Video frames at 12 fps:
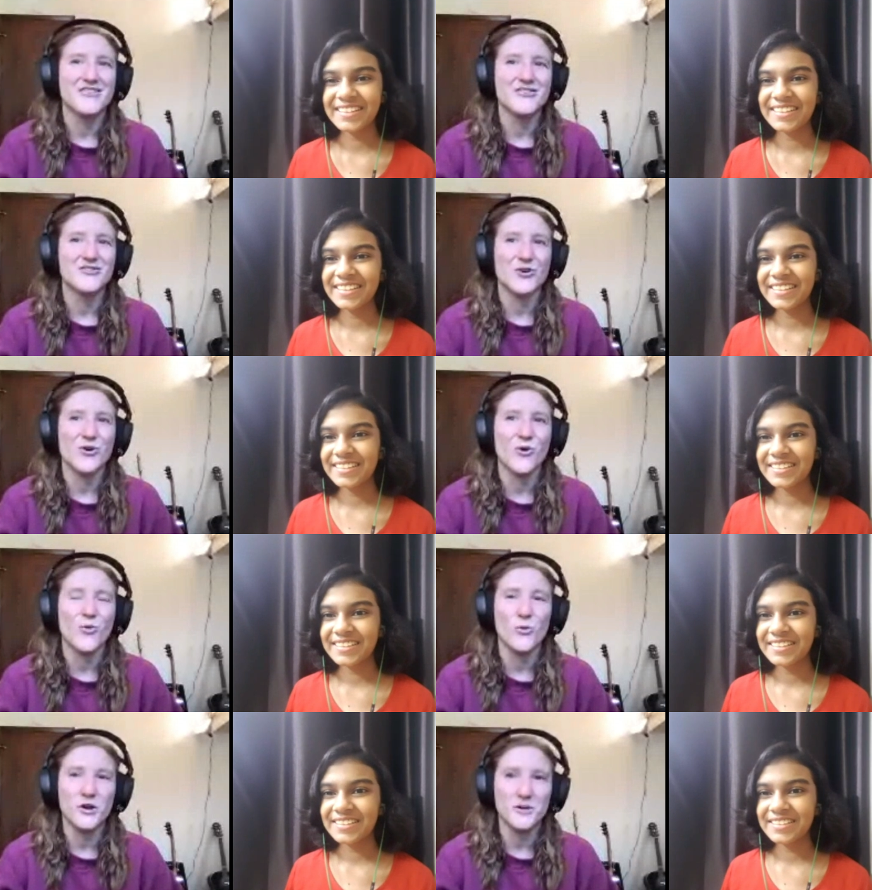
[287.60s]
Speaker 1: so,
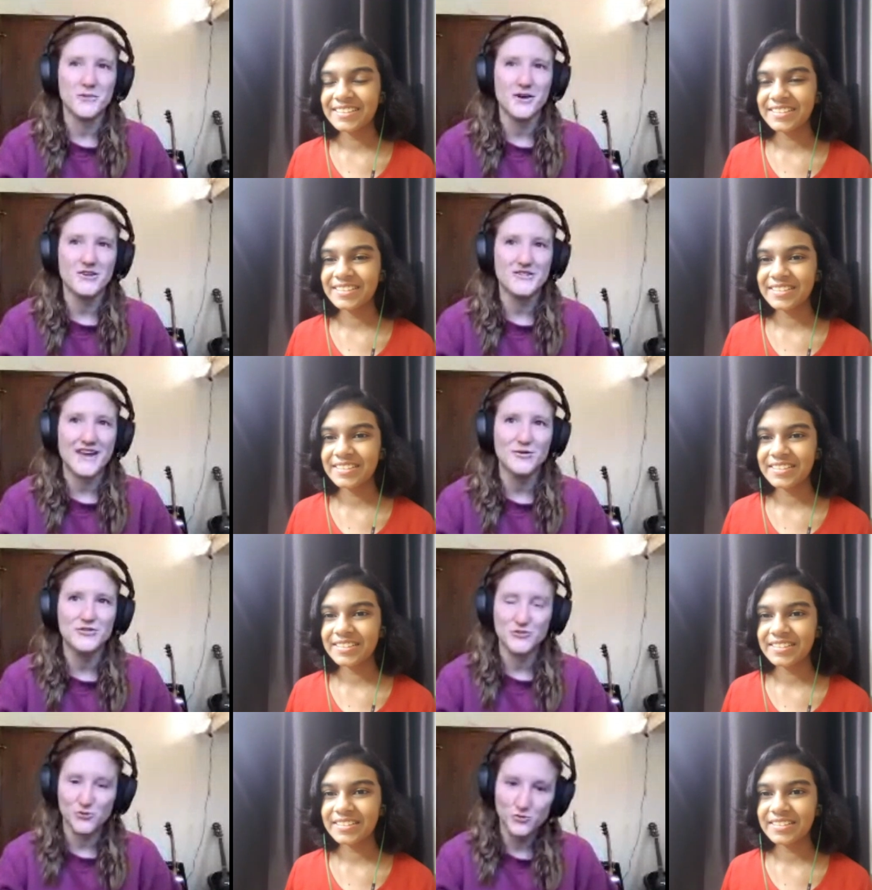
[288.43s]
what about how
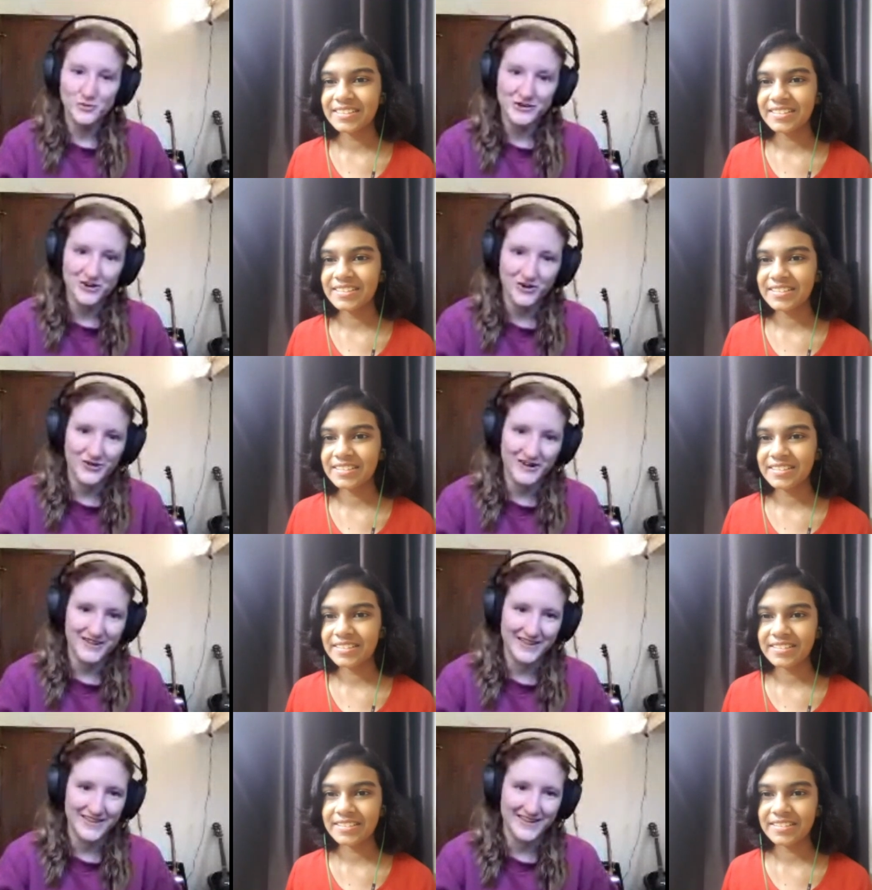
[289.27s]
has school been going
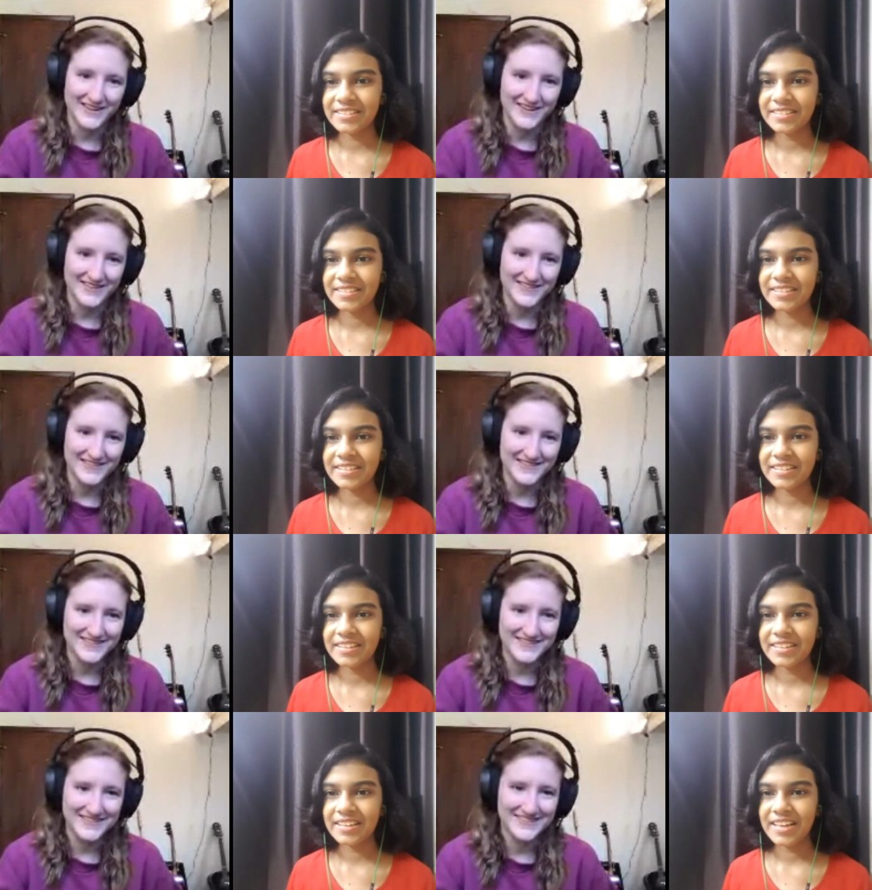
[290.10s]
Speaker 2: lately?
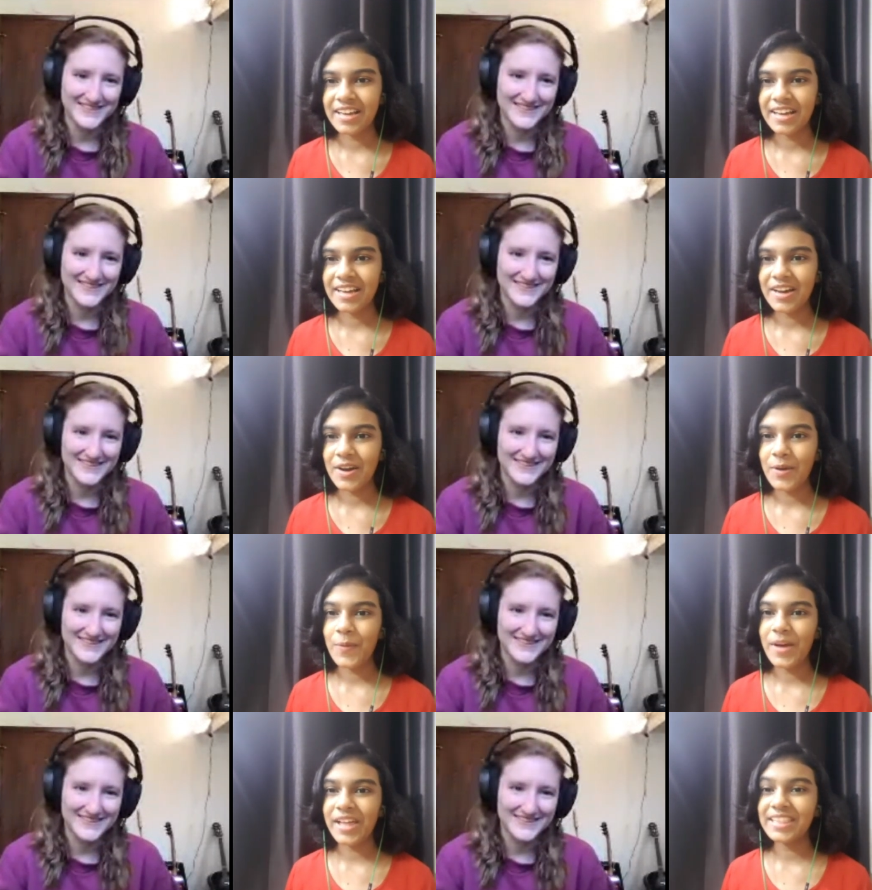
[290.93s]

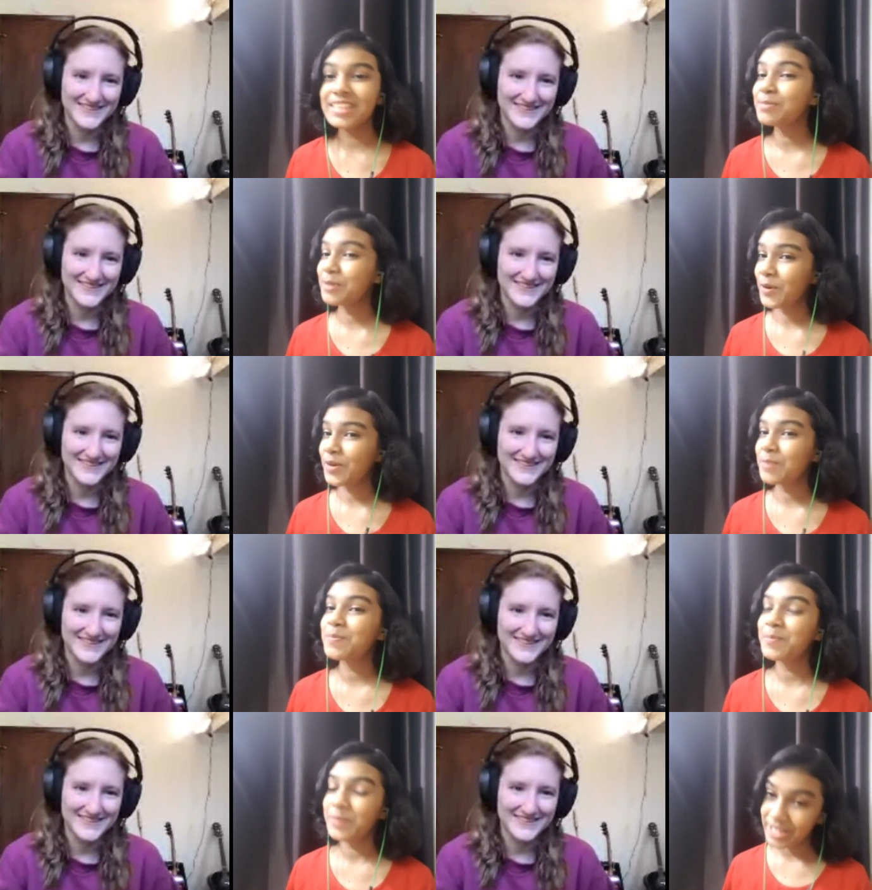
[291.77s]
Well, it's been going
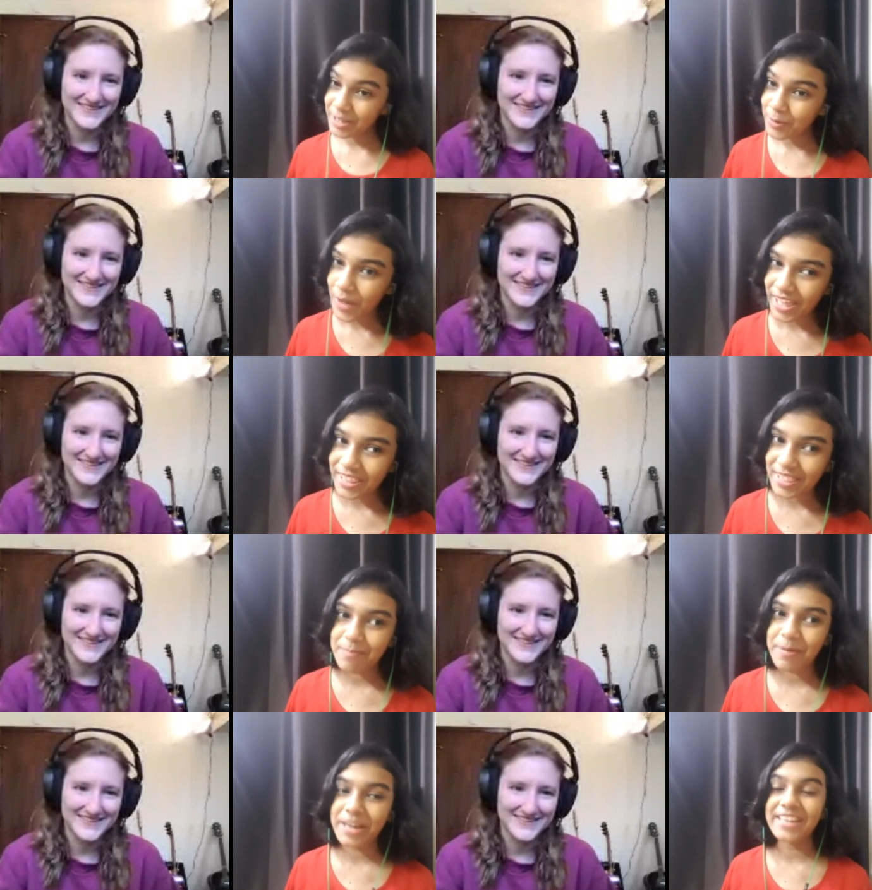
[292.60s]
pretty
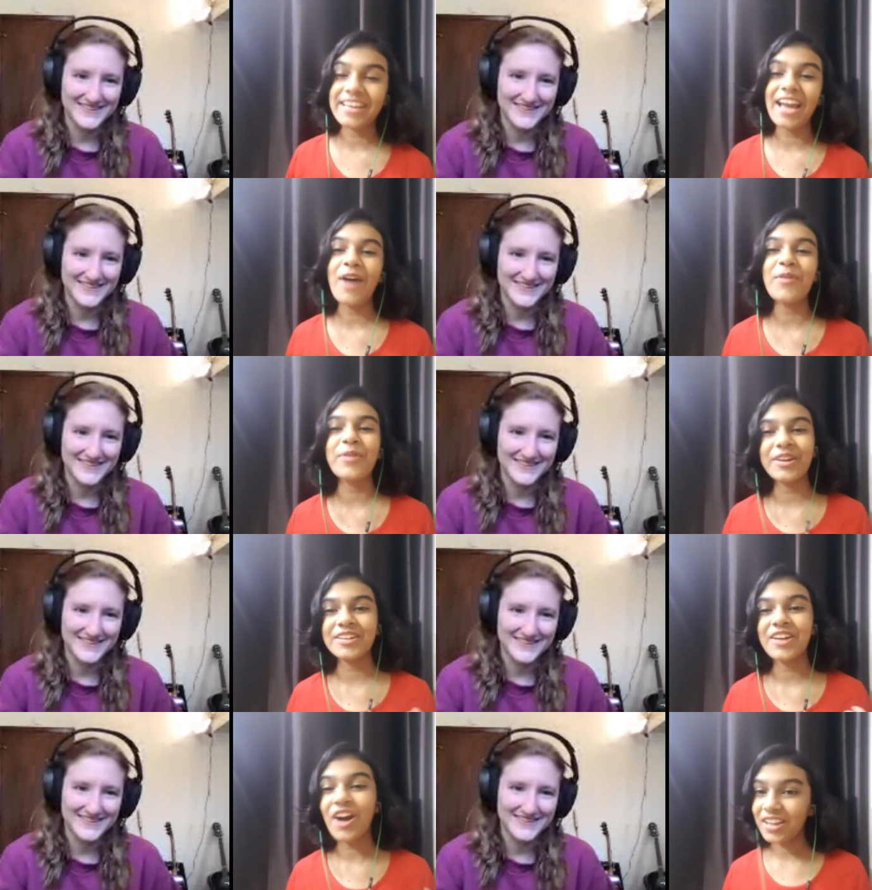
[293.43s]
well, but now we are
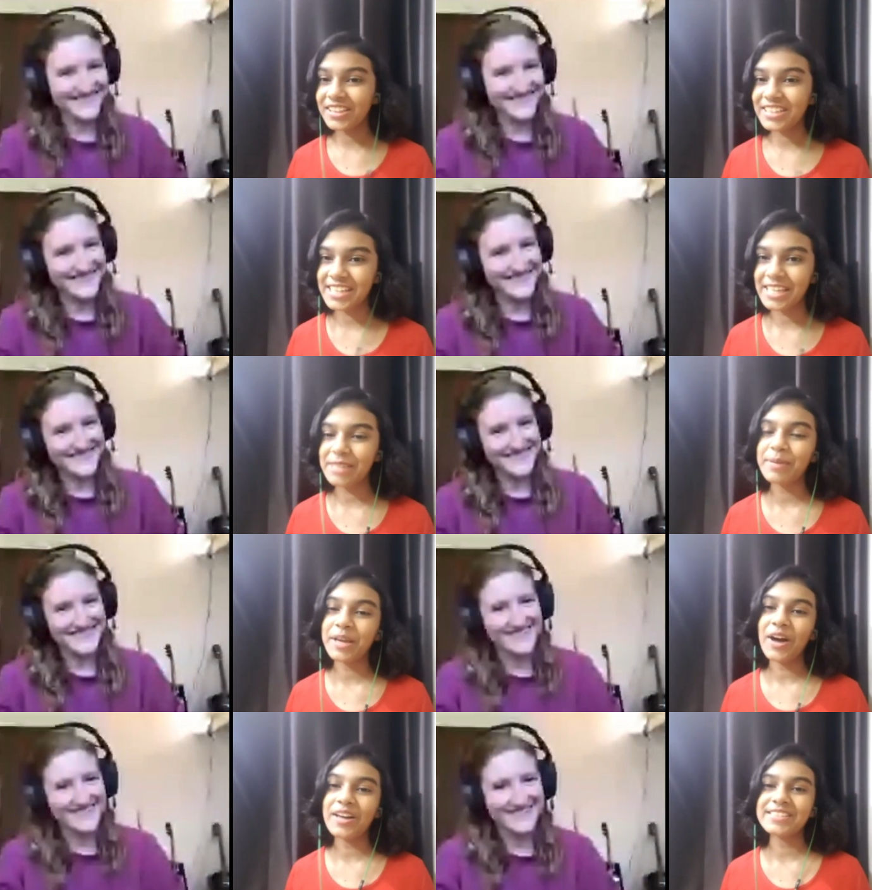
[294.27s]
on holiday
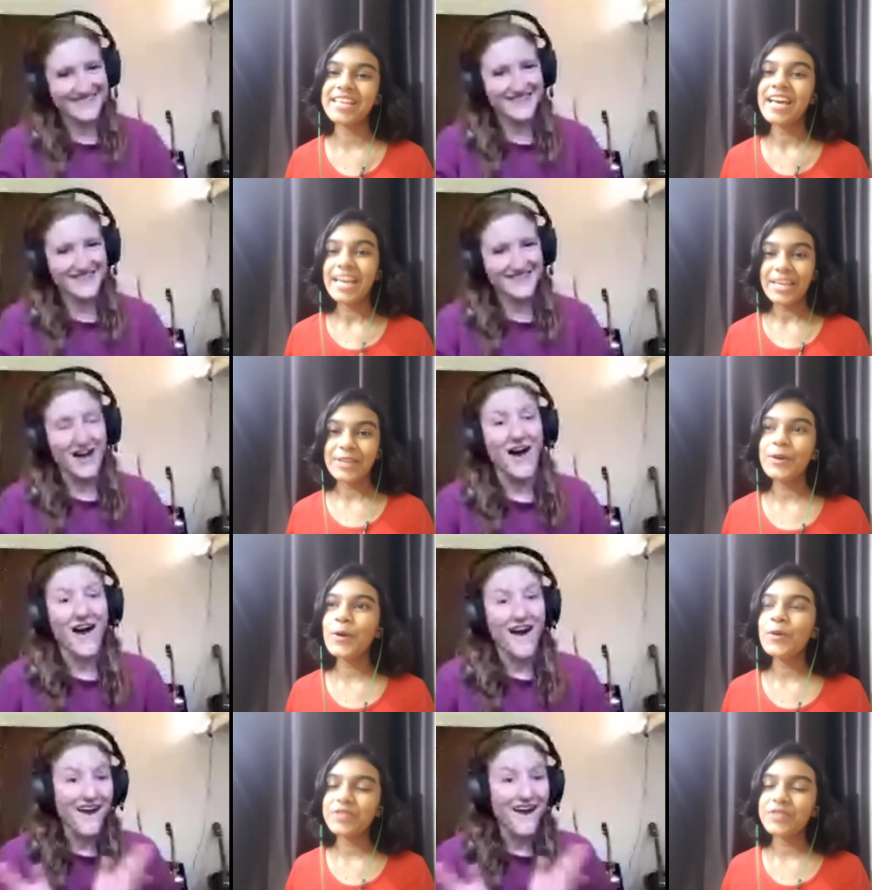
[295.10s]
because you know